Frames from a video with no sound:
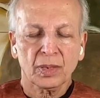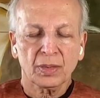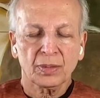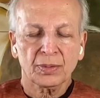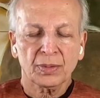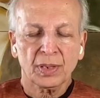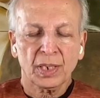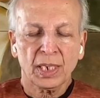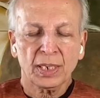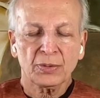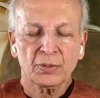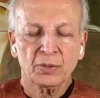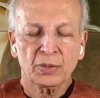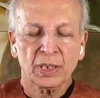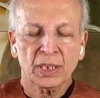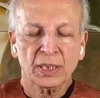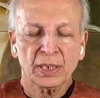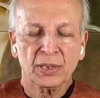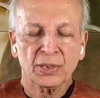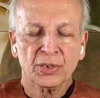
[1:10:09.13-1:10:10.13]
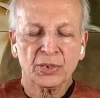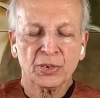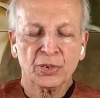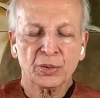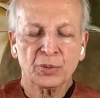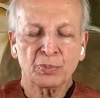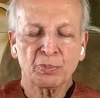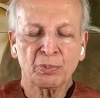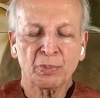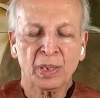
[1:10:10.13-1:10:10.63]
Try to get a
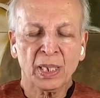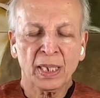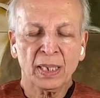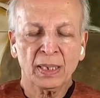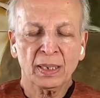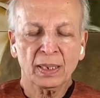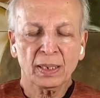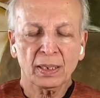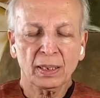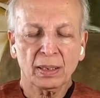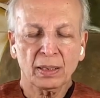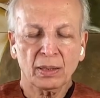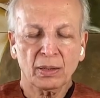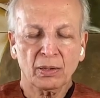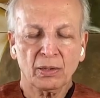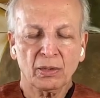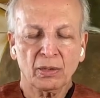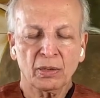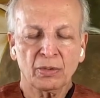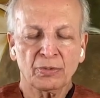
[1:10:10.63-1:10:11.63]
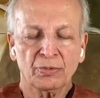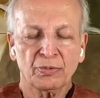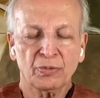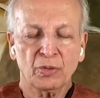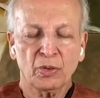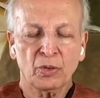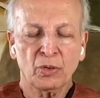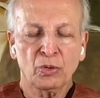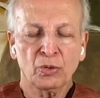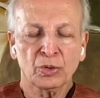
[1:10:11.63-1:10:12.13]
smell of
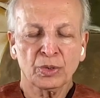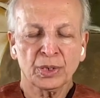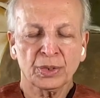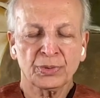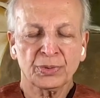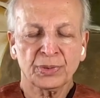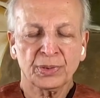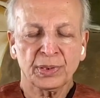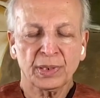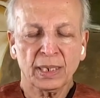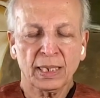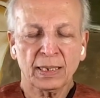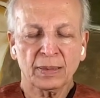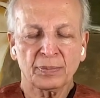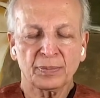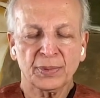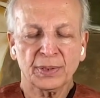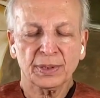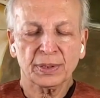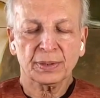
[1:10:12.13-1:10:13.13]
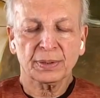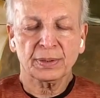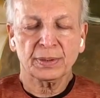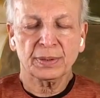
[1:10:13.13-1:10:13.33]
all the 3 objects.